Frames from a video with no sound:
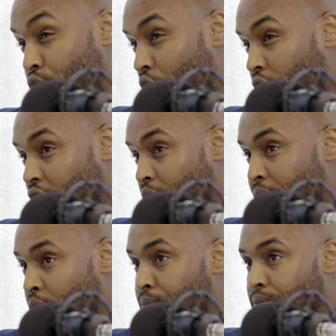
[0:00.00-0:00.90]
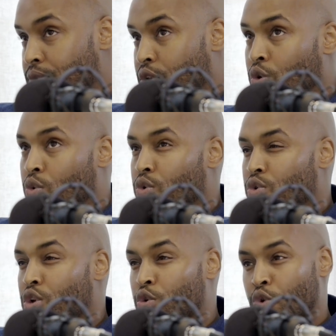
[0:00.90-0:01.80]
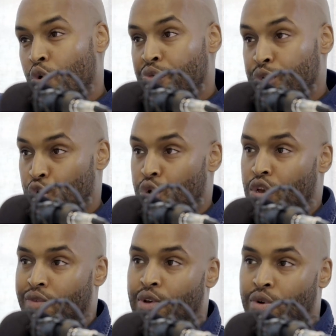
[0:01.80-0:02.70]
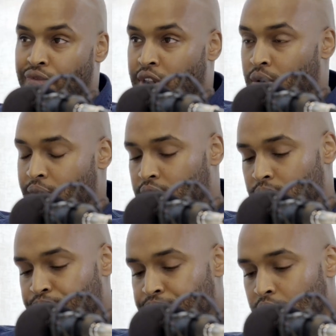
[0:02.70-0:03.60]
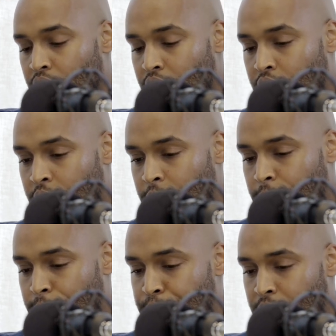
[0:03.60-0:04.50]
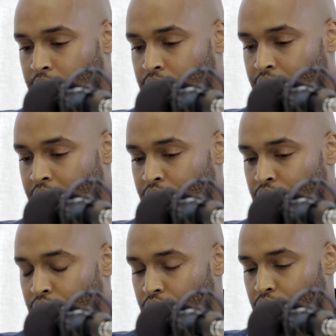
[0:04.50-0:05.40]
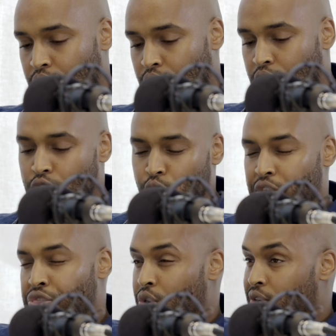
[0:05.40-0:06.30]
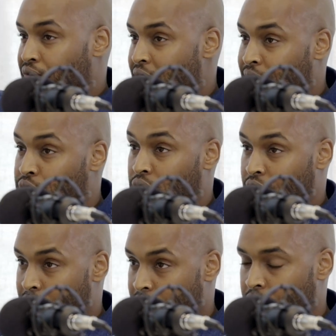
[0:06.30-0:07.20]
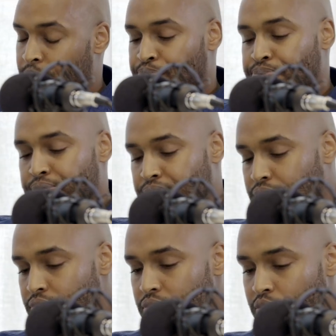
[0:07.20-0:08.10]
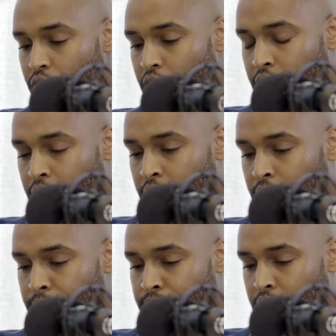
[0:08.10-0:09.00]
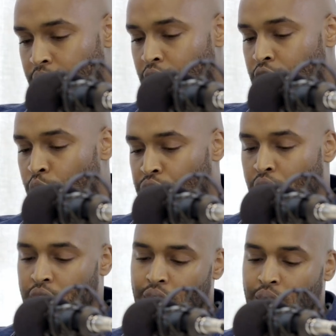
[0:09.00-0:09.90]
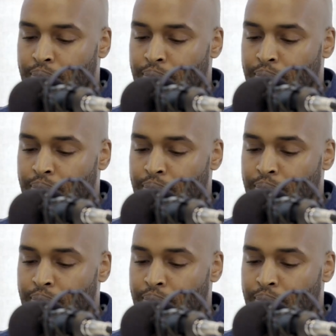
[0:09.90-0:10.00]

been talking about the growth journey of Learnifier, right? Yeah. And then you're at 35 today. And then you were talking